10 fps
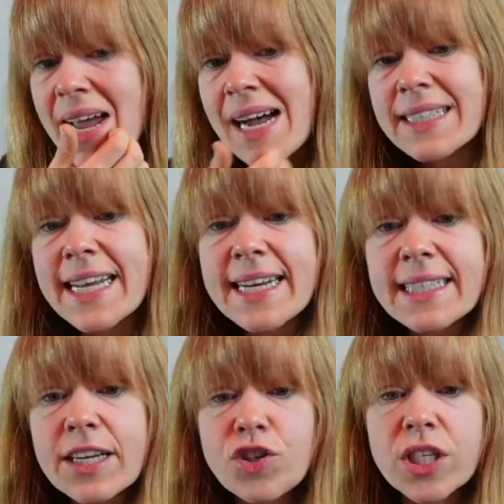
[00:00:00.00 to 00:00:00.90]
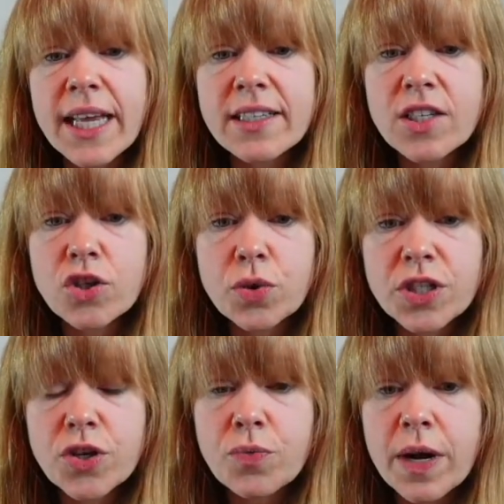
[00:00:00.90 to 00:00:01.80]
Dana says she likes the
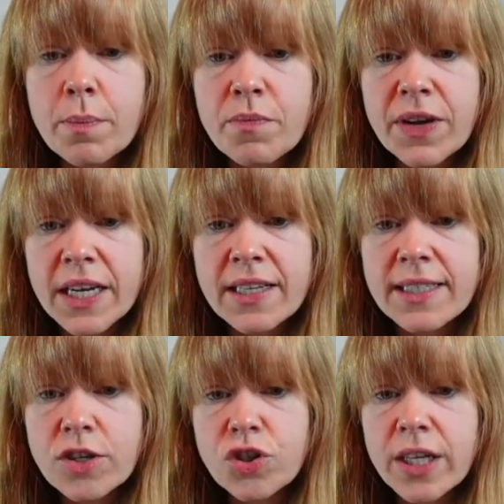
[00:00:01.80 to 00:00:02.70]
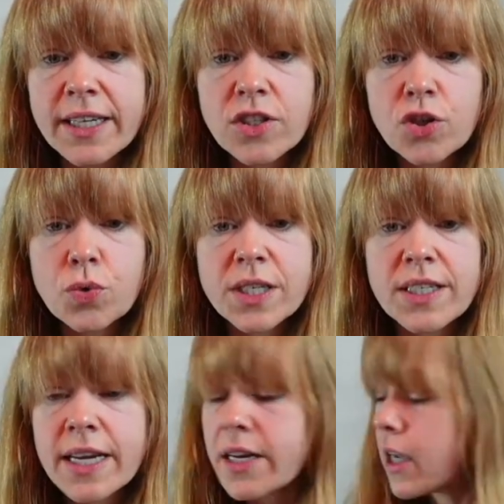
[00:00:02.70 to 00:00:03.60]
twisted rib. Vicky says she likes the
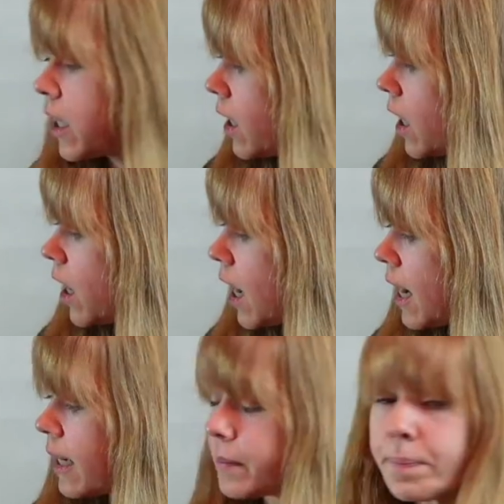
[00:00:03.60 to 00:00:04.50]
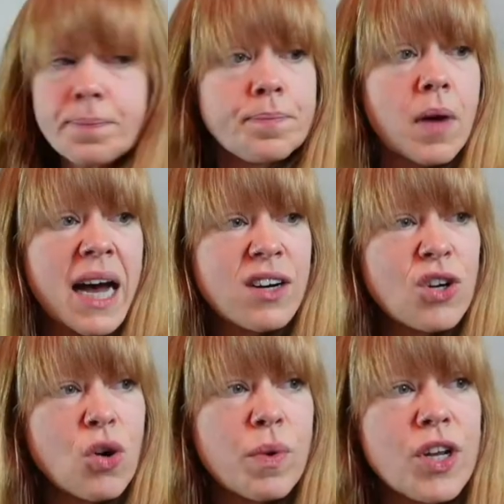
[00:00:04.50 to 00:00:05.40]
twisted. I
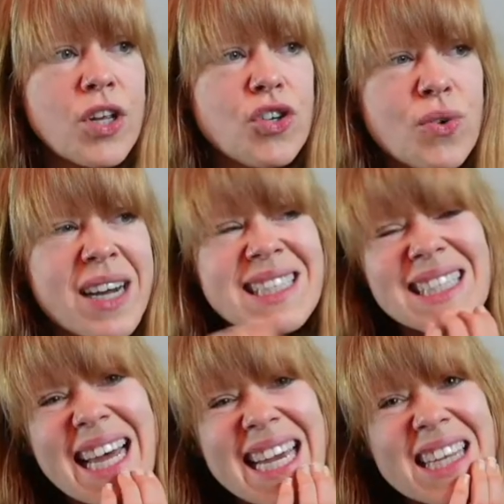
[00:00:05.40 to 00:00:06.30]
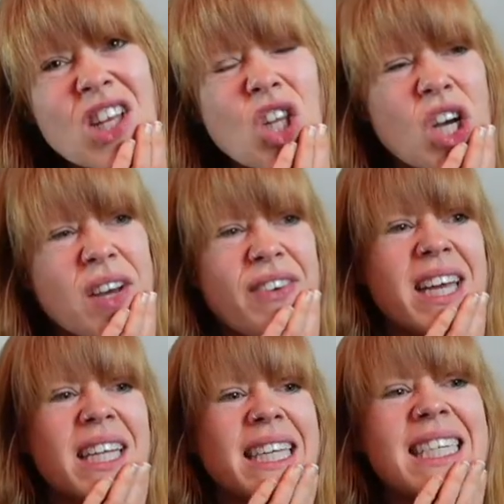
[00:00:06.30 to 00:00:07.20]
don't know. Do you guys like the look of
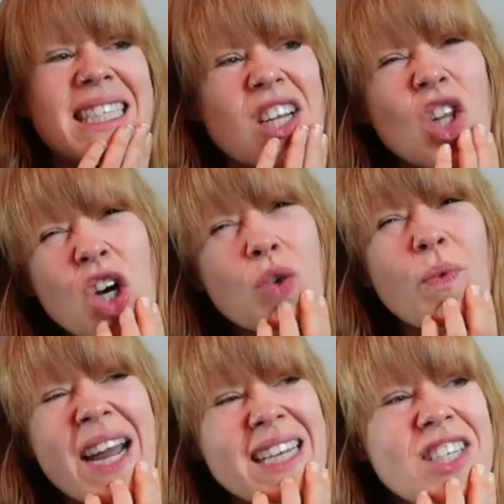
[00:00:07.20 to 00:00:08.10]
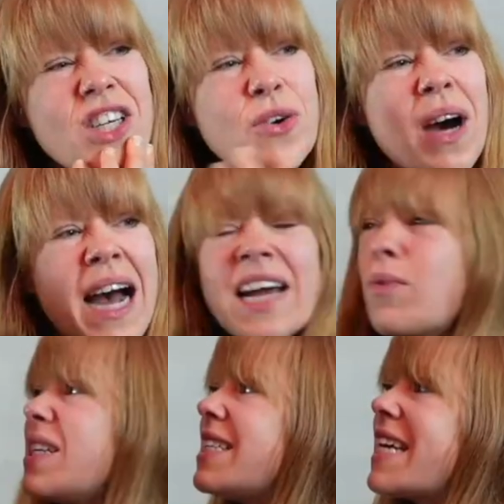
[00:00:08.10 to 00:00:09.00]
it? Like, does it look right to you? I
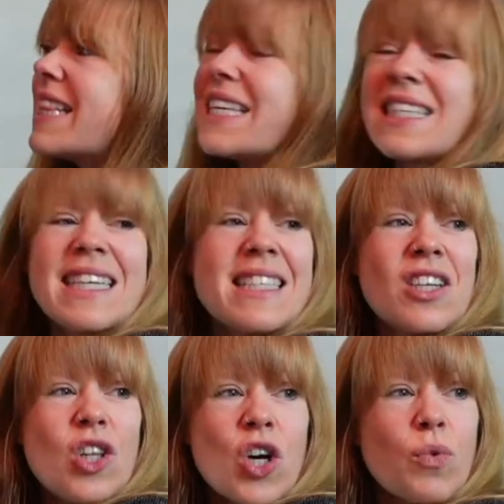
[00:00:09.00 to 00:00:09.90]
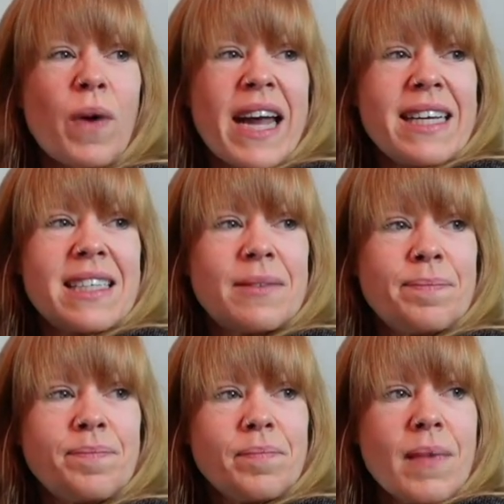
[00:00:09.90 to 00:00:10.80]
always think this doesn't look right,
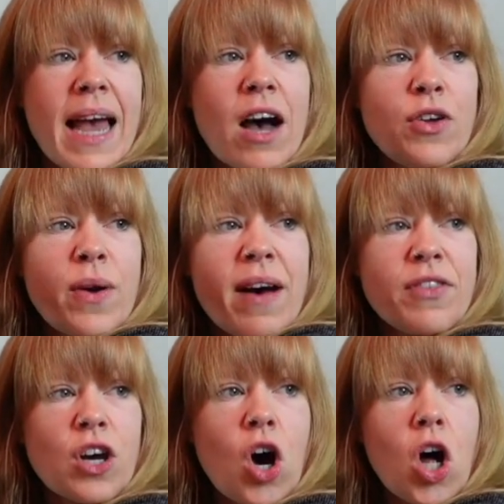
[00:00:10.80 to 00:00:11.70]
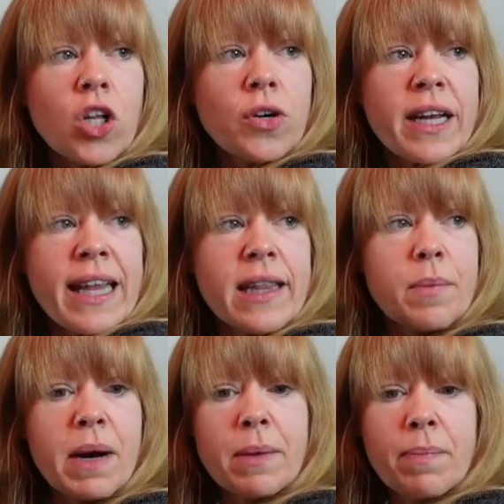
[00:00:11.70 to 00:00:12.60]
how you have the collar and then
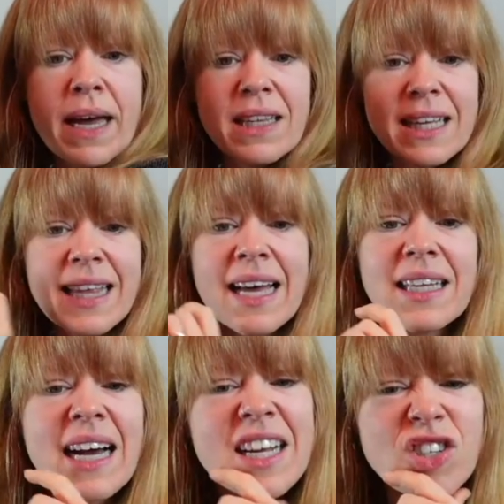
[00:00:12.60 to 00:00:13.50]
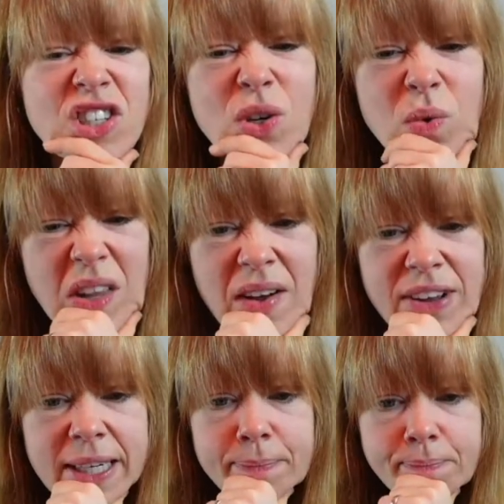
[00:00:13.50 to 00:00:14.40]
the button band like that. Like, I just don't love
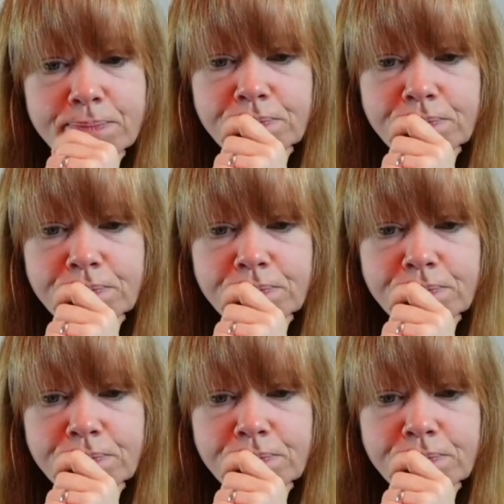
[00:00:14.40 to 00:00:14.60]
it.